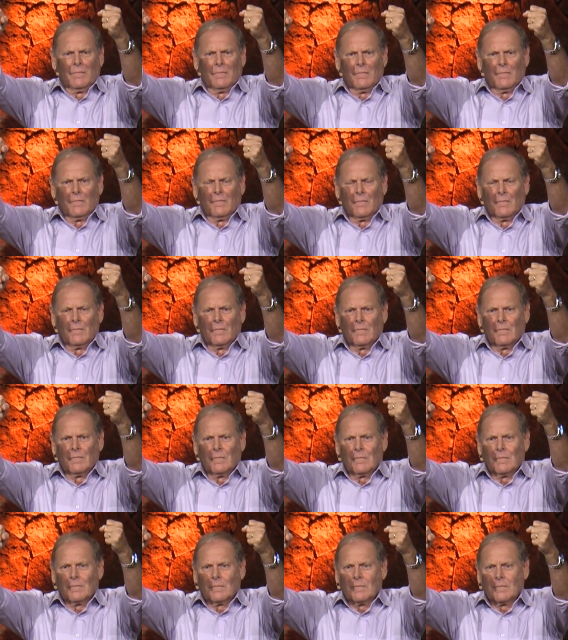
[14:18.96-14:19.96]

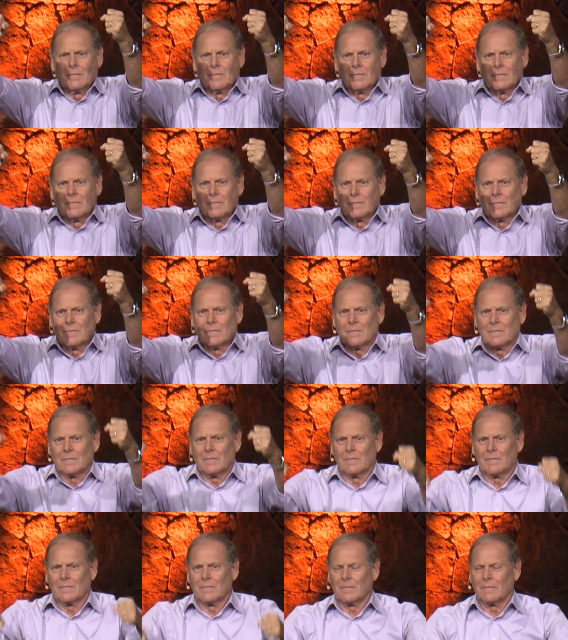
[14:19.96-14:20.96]

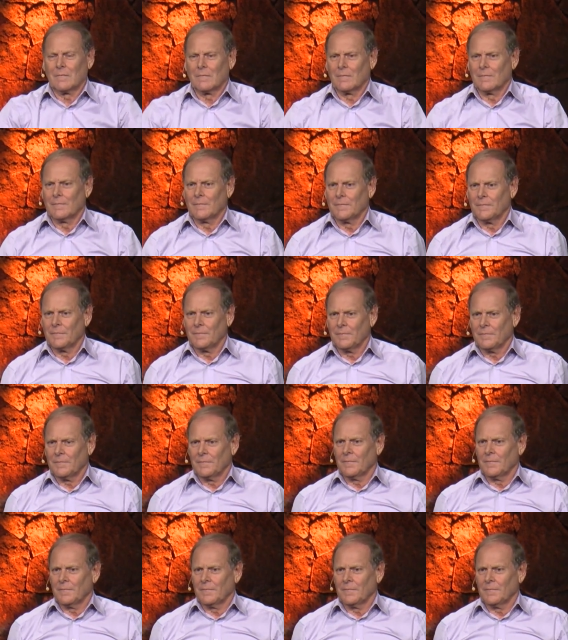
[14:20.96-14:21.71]
Nothing is said.